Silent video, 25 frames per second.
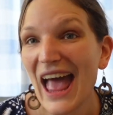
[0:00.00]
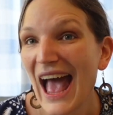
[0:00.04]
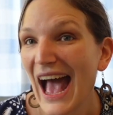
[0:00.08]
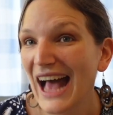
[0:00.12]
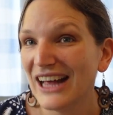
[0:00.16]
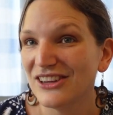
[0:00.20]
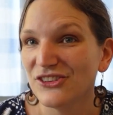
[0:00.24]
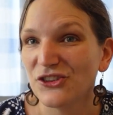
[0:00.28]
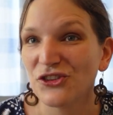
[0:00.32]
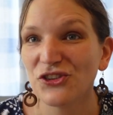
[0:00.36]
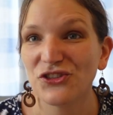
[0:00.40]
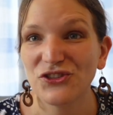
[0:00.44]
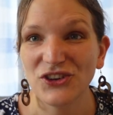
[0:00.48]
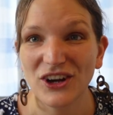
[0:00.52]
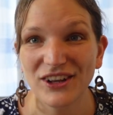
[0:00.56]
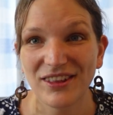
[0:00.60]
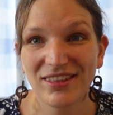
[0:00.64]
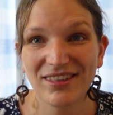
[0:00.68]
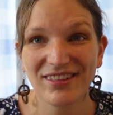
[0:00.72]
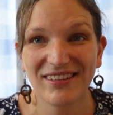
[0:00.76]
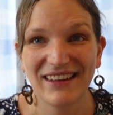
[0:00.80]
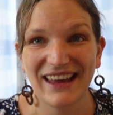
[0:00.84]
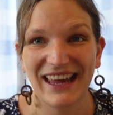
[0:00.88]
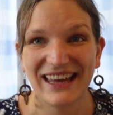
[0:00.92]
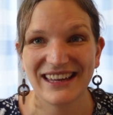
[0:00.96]
and
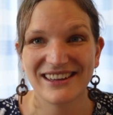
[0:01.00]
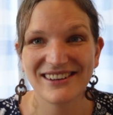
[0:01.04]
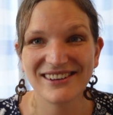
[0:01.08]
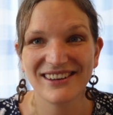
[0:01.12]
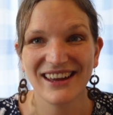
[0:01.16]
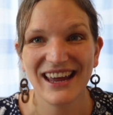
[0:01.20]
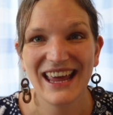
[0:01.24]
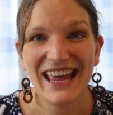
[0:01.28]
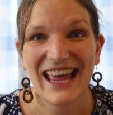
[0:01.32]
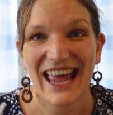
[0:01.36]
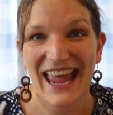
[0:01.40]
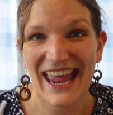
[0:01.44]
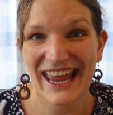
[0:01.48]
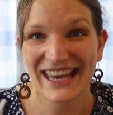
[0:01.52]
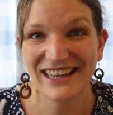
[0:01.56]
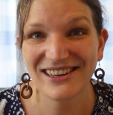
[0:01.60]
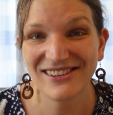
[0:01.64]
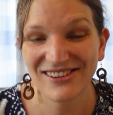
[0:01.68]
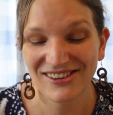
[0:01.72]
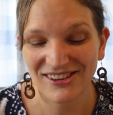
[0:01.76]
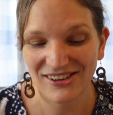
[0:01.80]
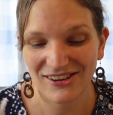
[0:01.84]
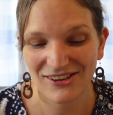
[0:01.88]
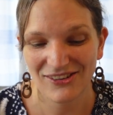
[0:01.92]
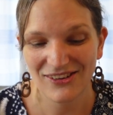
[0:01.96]
trust it
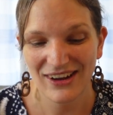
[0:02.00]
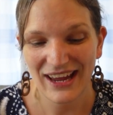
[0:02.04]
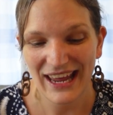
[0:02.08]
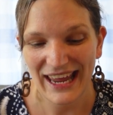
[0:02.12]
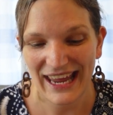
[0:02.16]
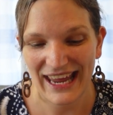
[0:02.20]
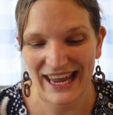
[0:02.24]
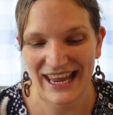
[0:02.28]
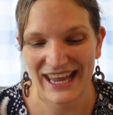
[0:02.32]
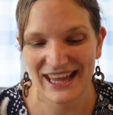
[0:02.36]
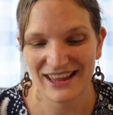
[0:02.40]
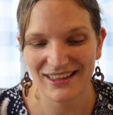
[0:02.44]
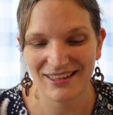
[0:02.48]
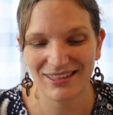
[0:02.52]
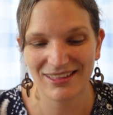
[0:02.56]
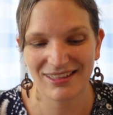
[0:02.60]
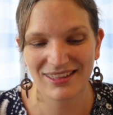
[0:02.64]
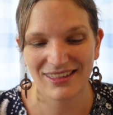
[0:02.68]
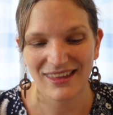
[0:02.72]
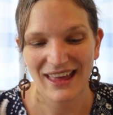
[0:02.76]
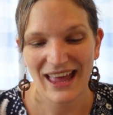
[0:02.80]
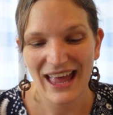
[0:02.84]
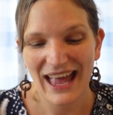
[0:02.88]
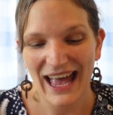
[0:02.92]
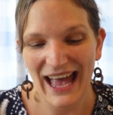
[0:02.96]
into his
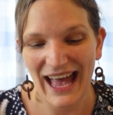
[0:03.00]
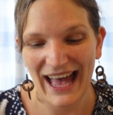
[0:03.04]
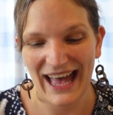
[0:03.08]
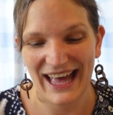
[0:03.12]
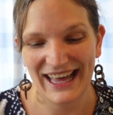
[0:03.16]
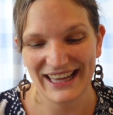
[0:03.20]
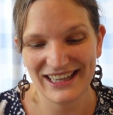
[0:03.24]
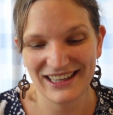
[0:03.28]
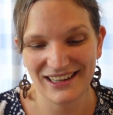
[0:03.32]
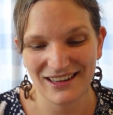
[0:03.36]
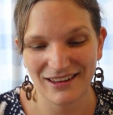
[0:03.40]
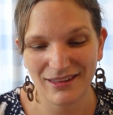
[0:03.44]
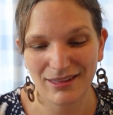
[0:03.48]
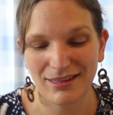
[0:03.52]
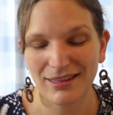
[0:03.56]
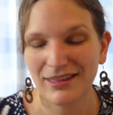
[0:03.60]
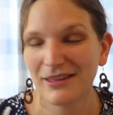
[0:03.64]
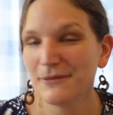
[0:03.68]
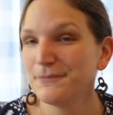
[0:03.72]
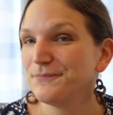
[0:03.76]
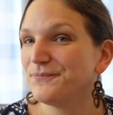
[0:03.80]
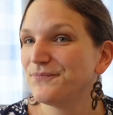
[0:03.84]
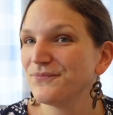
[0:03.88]
hands.